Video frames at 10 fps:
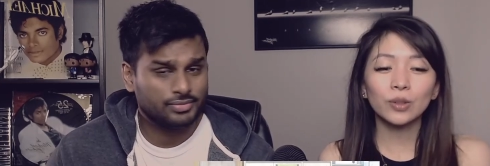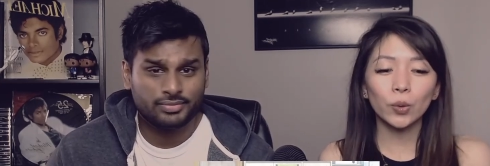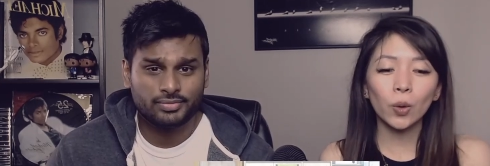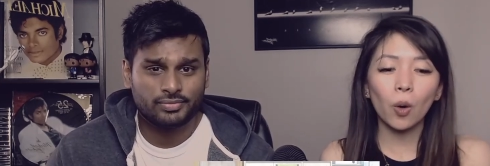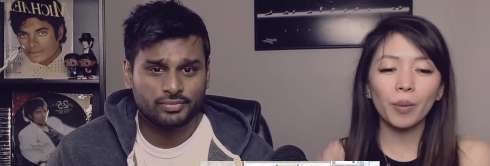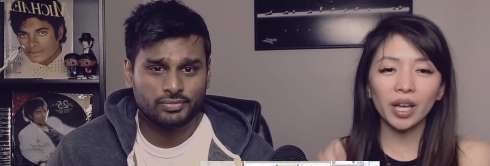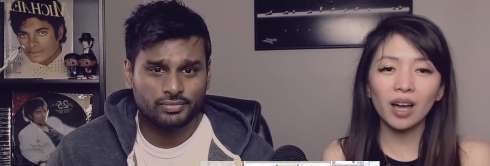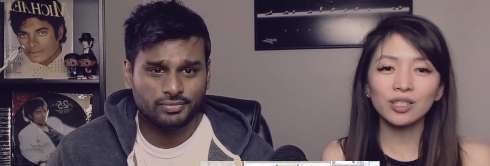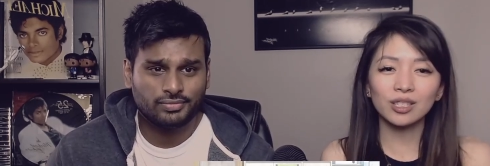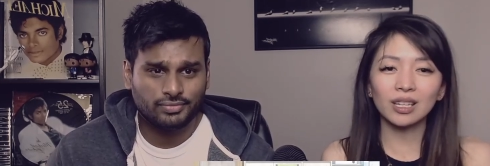Speaker 1: to
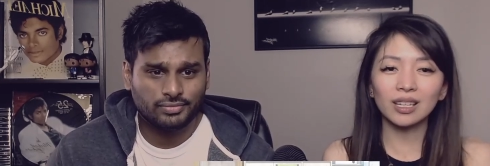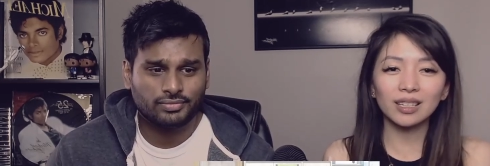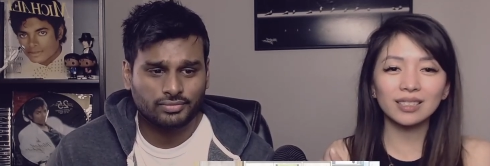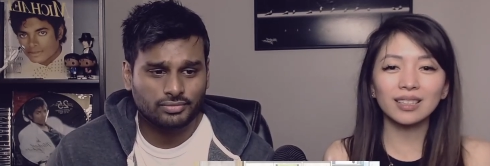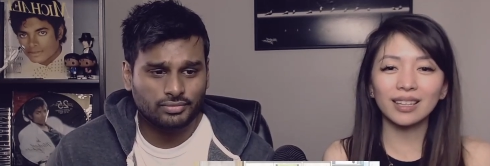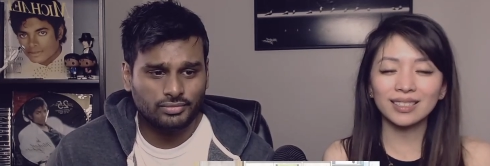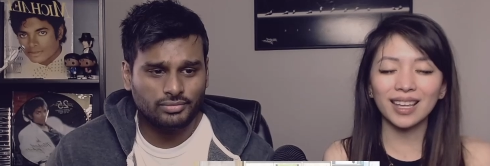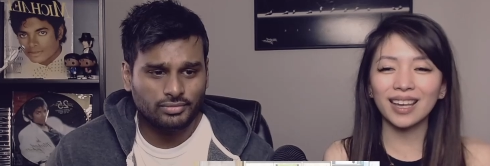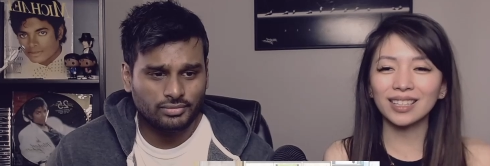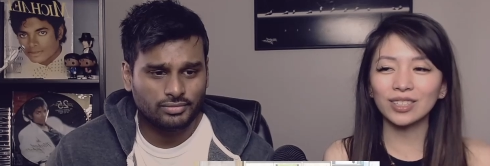Kobayashi like
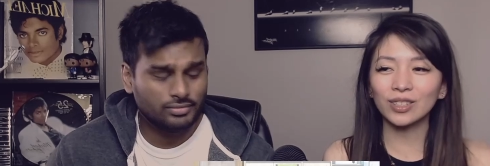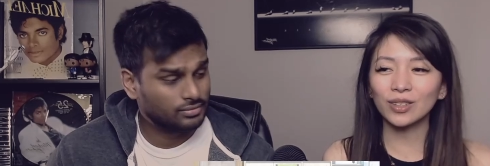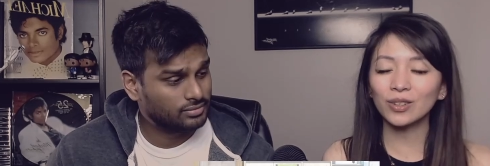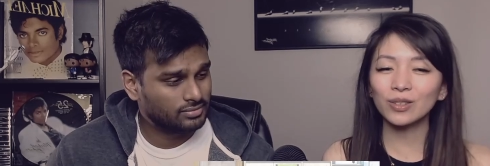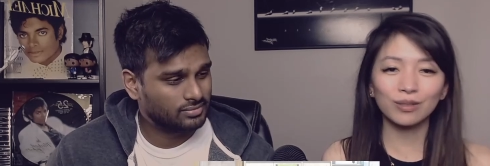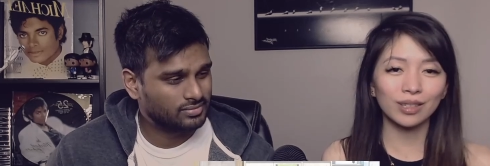saying that you know